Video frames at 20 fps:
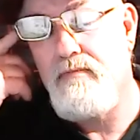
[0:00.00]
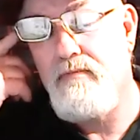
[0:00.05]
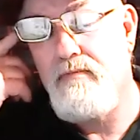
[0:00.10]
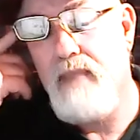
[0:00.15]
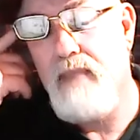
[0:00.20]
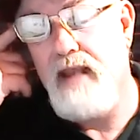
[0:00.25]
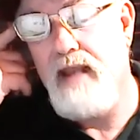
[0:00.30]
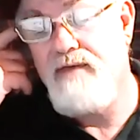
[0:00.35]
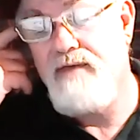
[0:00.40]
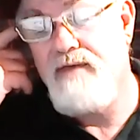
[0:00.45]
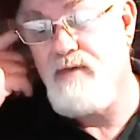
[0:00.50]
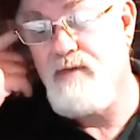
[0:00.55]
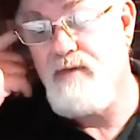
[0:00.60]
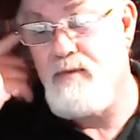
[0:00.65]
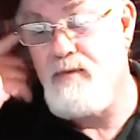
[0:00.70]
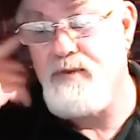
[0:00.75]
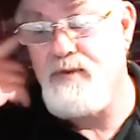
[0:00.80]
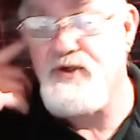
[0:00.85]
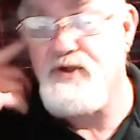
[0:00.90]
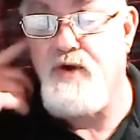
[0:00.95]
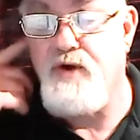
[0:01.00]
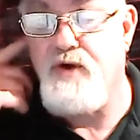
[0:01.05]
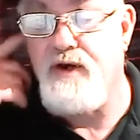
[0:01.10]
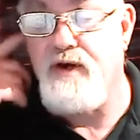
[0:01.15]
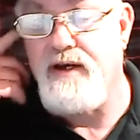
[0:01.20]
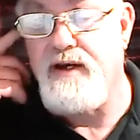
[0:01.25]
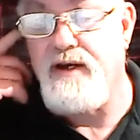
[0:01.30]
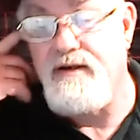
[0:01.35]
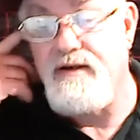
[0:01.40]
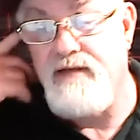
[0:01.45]
anything that puts oil
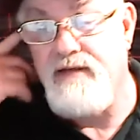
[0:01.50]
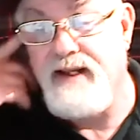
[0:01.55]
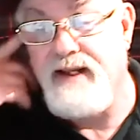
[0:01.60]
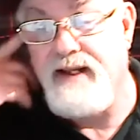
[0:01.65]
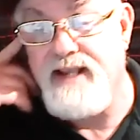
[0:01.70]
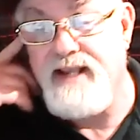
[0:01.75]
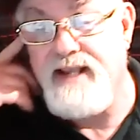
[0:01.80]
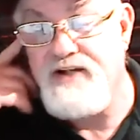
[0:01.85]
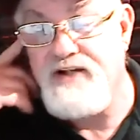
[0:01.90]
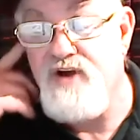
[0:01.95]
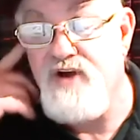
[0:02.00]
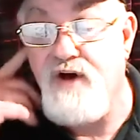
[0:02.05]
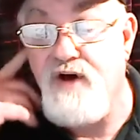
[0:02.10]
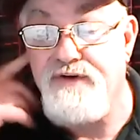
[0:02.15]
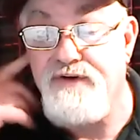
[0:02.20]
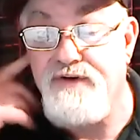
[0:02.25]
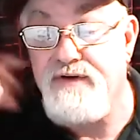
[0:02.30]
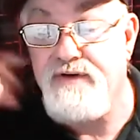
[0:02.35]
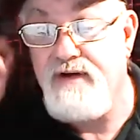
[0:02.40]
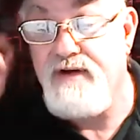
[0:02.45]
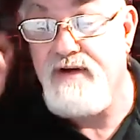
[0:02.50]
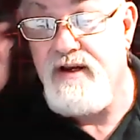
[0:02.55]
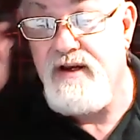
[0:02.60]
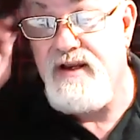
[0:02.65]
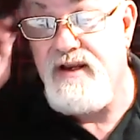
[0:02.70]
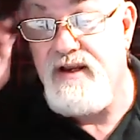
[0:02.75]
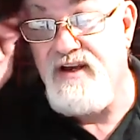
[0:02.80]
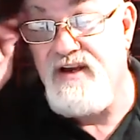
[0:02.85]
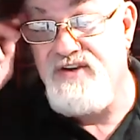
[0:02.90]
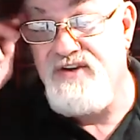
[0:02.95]
in and gets hot,
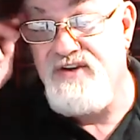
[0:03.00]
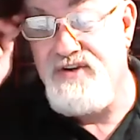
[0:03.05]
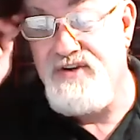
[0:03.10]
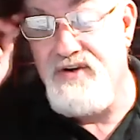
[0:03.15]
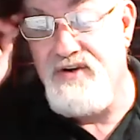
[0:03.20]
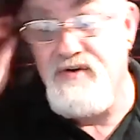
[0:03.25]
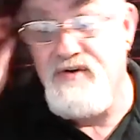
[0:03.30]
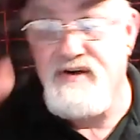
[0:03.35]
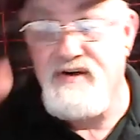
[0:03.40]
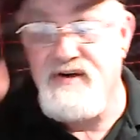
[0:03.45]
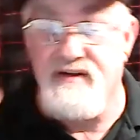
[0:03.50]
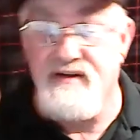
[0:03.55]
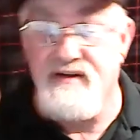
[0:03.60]
as you know,